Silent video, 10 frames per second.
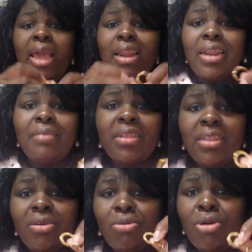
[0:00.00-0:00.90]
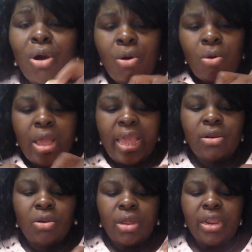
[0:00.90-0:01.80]
And I love this little gold
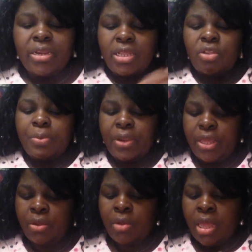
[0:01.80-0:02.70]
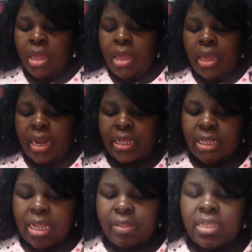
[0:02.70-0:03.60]
handle on here. Just super cute. And as I
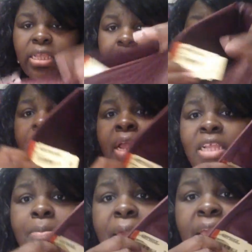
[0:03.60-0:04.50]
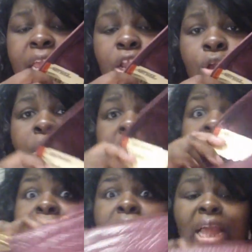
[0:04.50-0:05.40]
said, this is brand spanking new. And
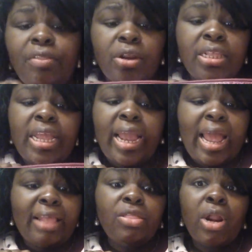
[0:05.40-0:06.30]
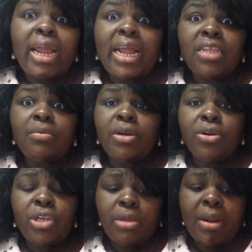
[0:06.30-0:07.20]
I actually, I thought this, I thought I got this from the
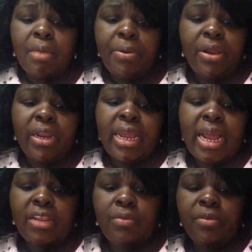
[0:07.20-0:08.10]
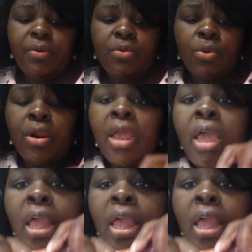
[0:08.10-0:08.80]
dirt cheap, but I, apparently I got this from the thrift store.